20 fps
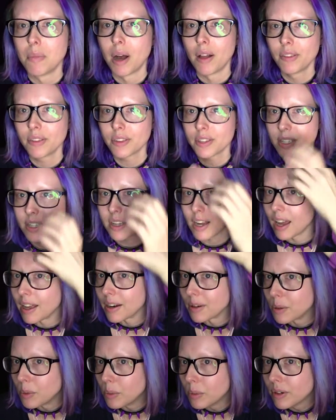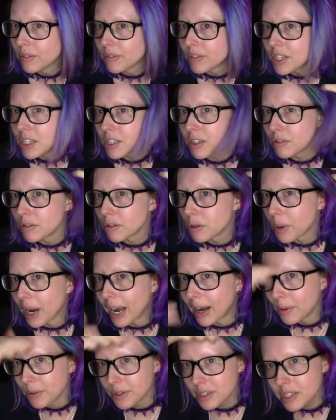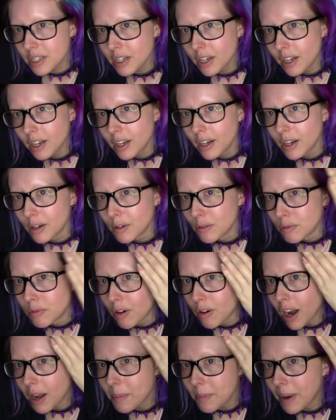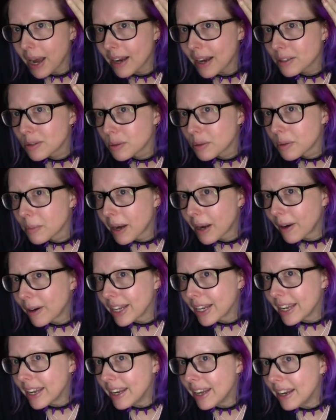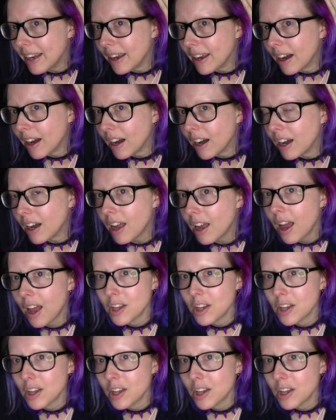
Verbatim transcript: months, and all of this grew out right back to about here.